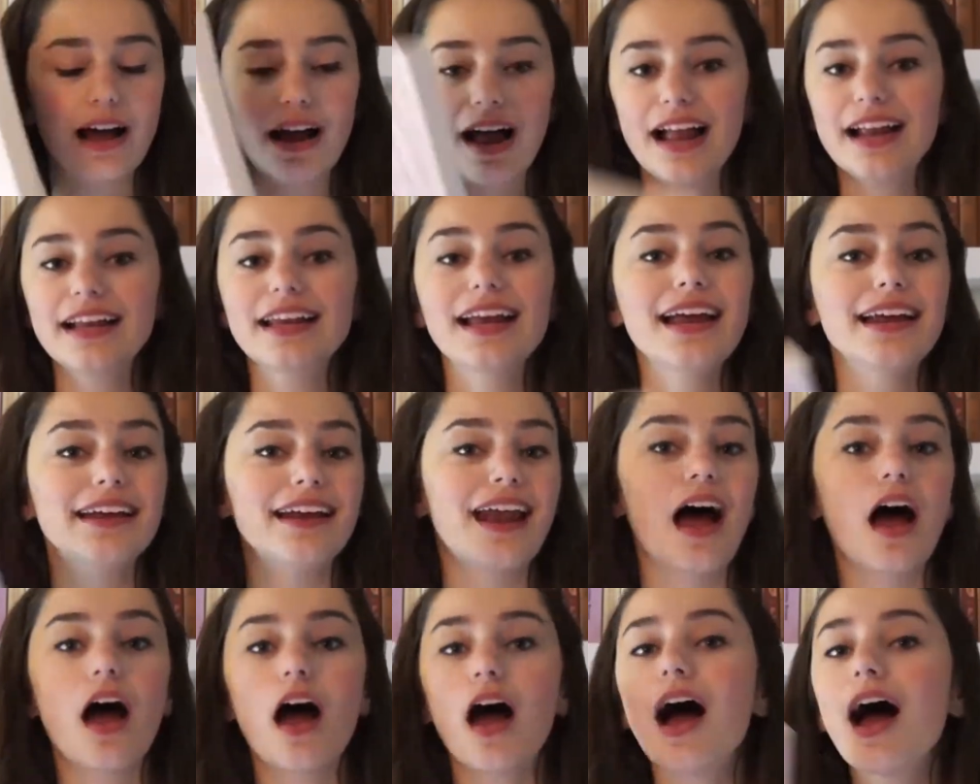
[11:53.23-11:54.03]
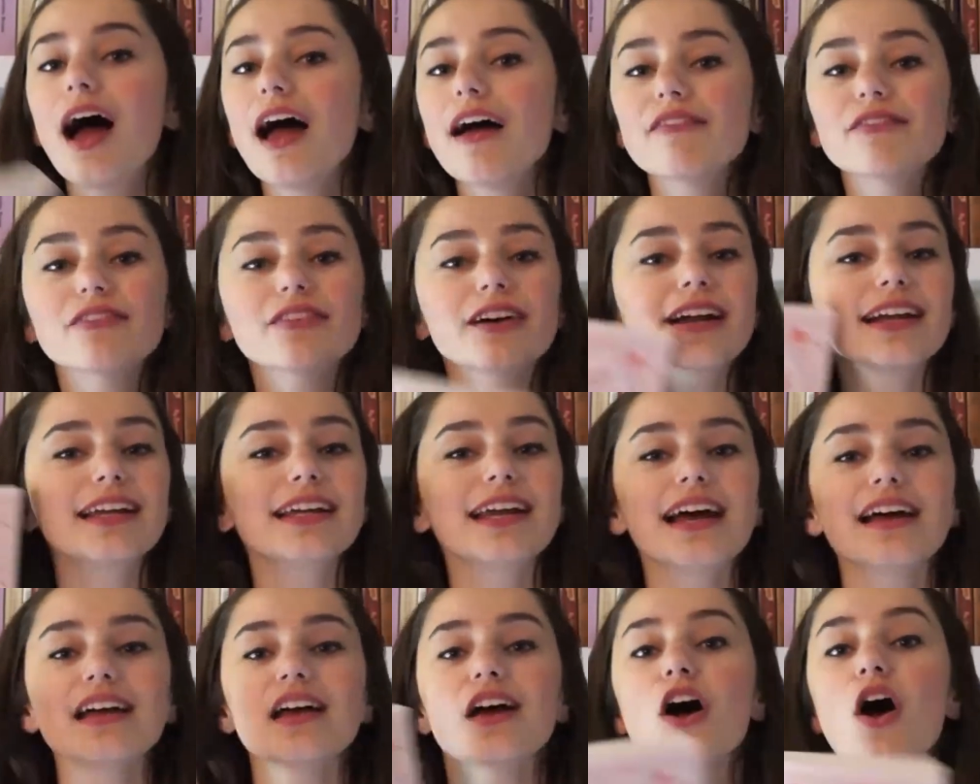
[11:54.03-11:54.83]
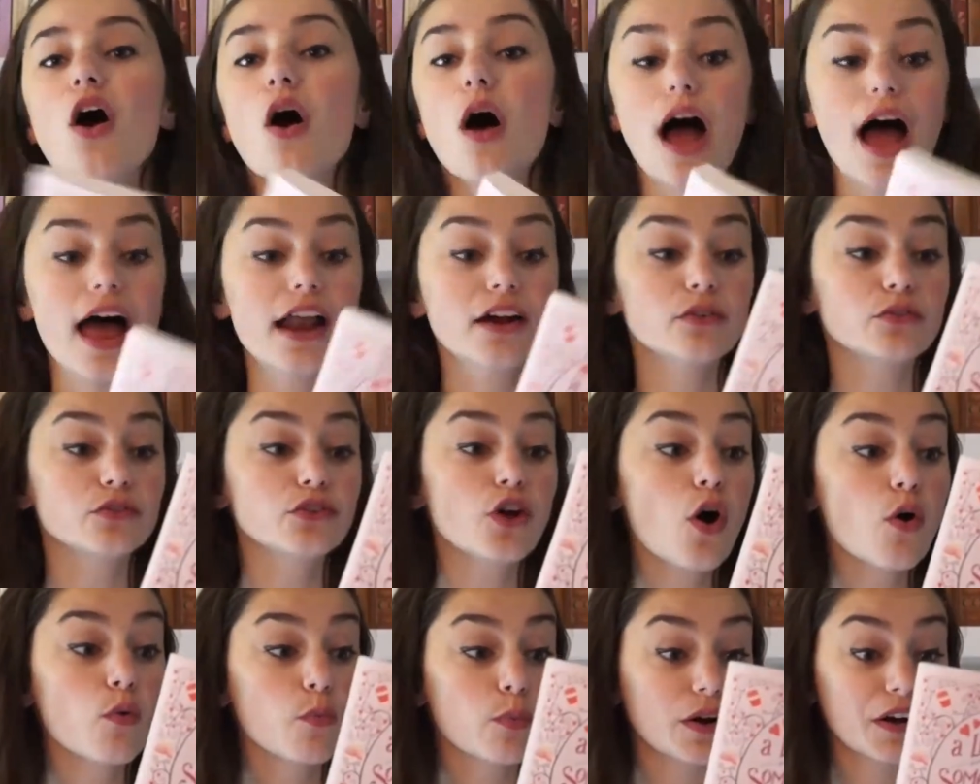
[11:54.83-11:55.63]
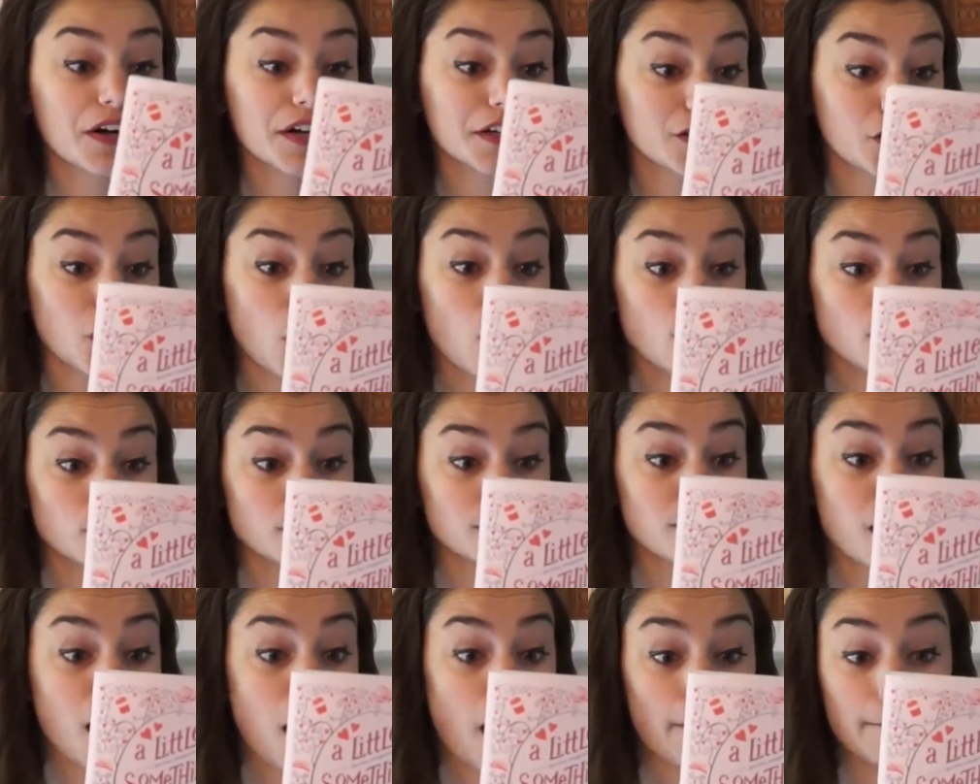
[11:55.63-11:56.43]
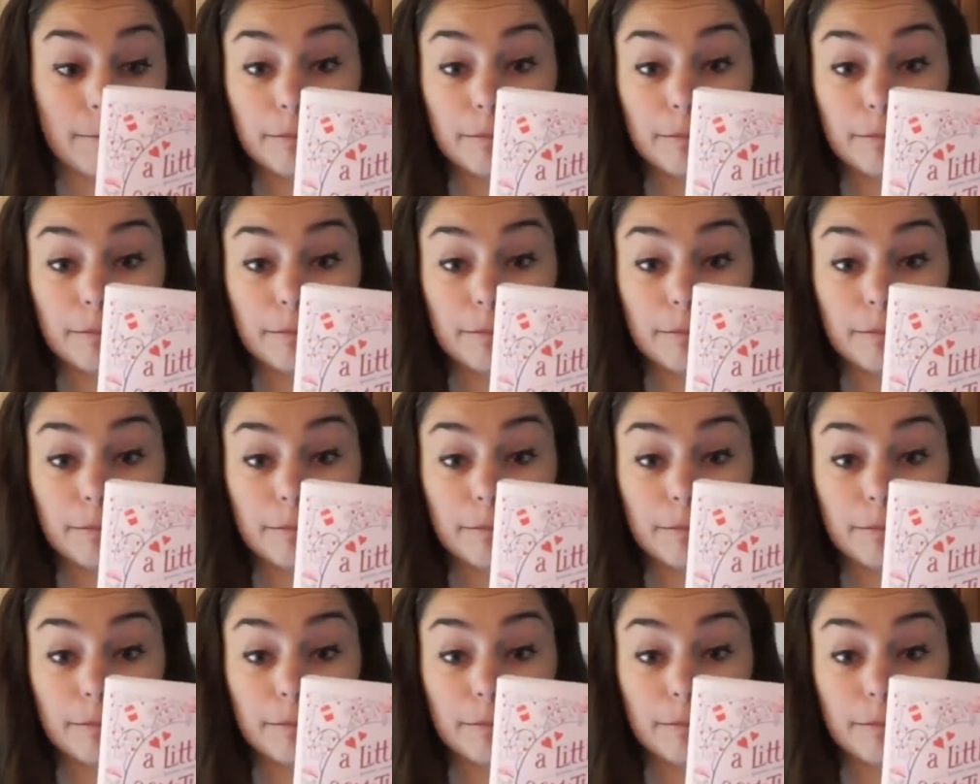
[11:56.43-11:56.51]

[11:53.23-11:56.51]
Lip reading: again, I haven't read it yet, I don't know where it goes,